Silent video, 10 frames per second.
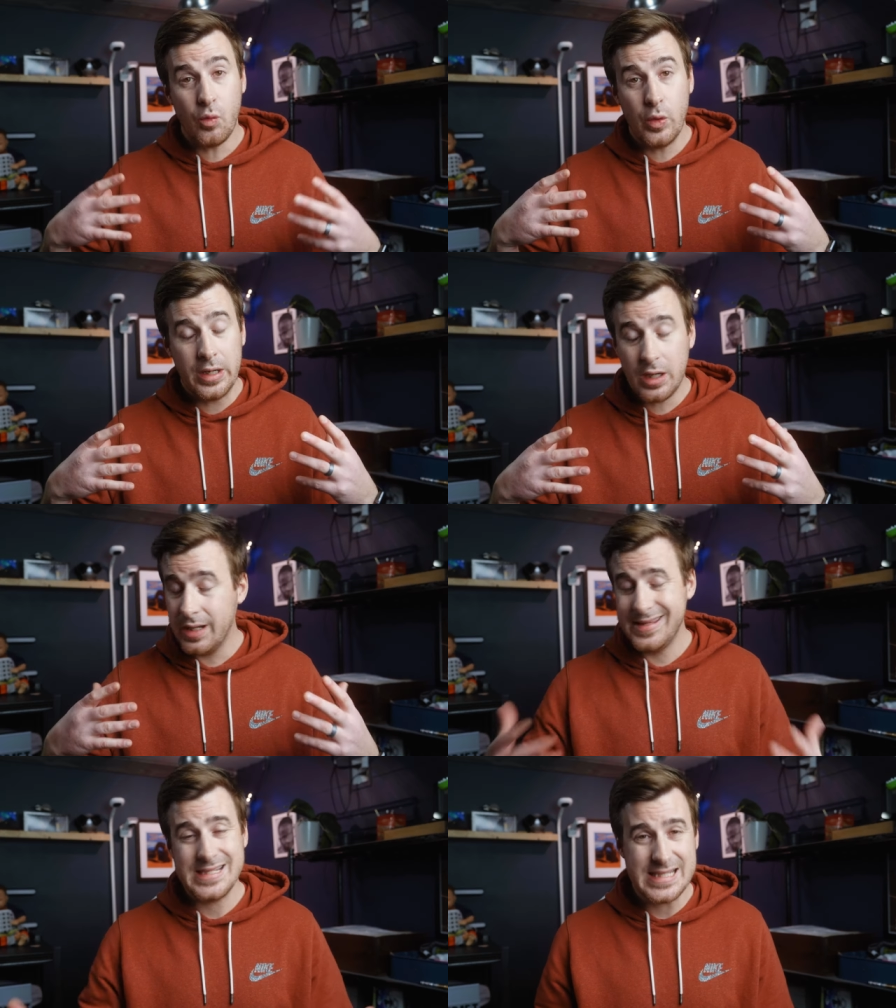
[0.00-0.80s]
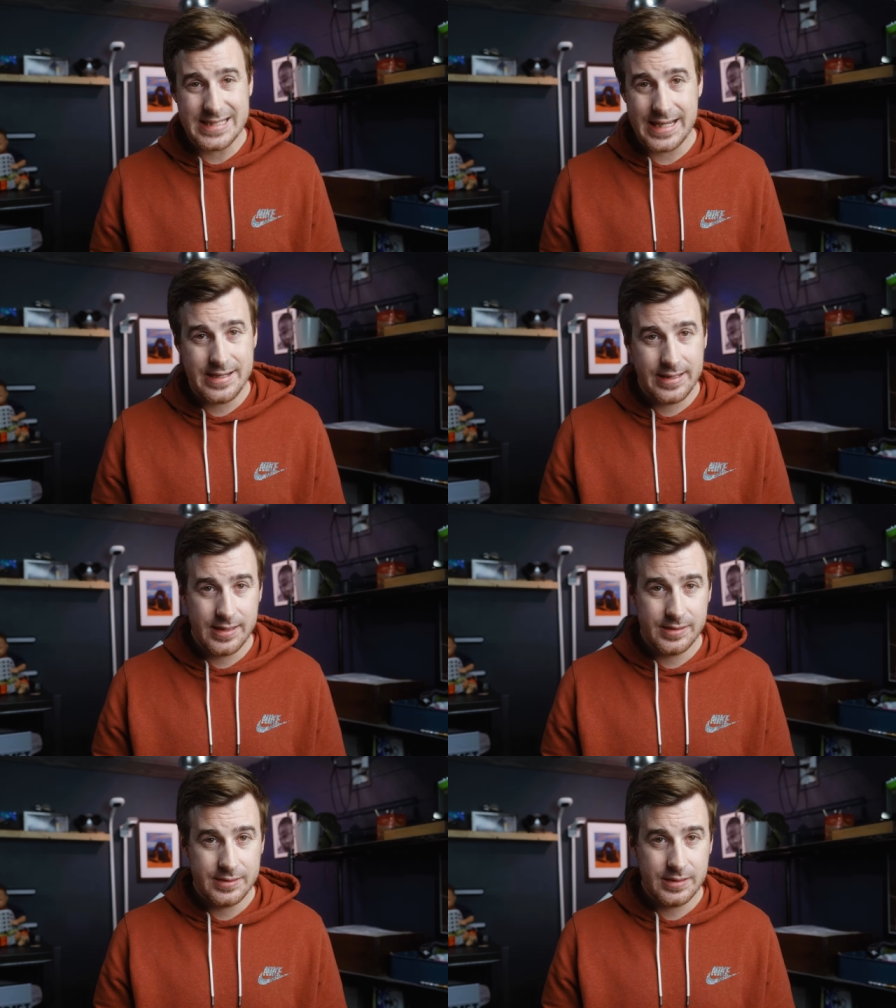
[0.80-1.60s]
when all of this is said and
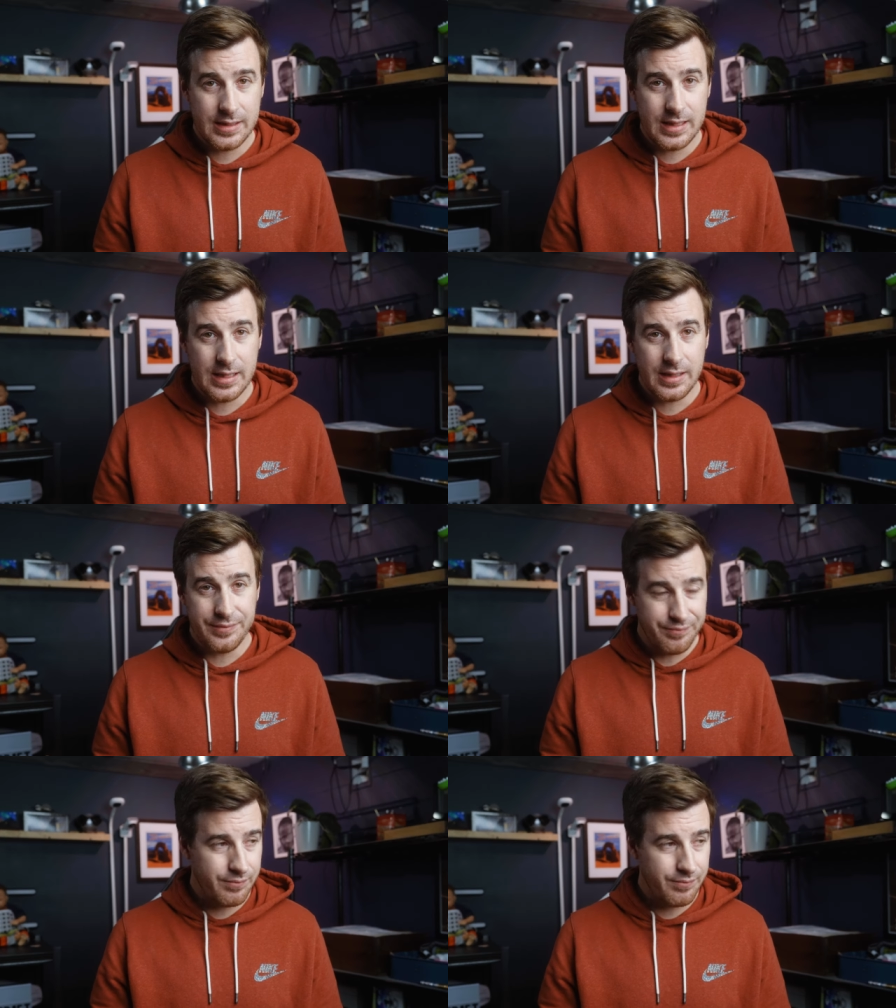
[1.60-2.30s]
done, uh,